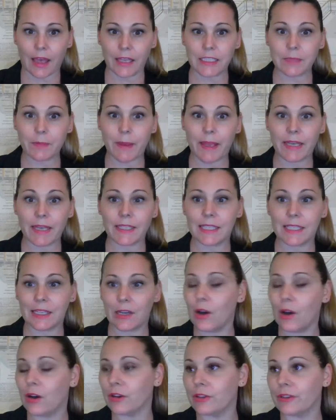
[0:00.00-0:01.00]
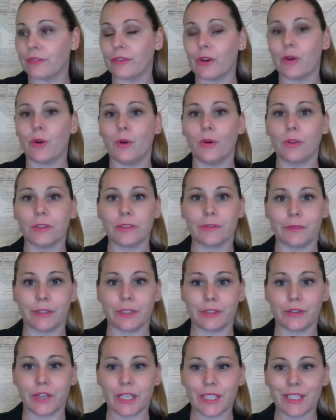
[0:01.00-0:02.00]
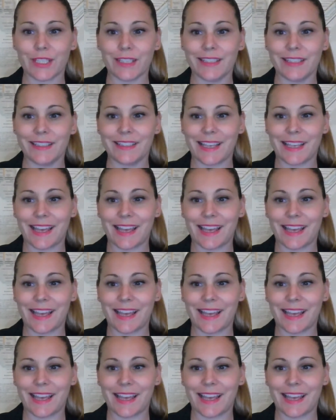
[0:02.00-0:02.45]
depending on, of course, restrictions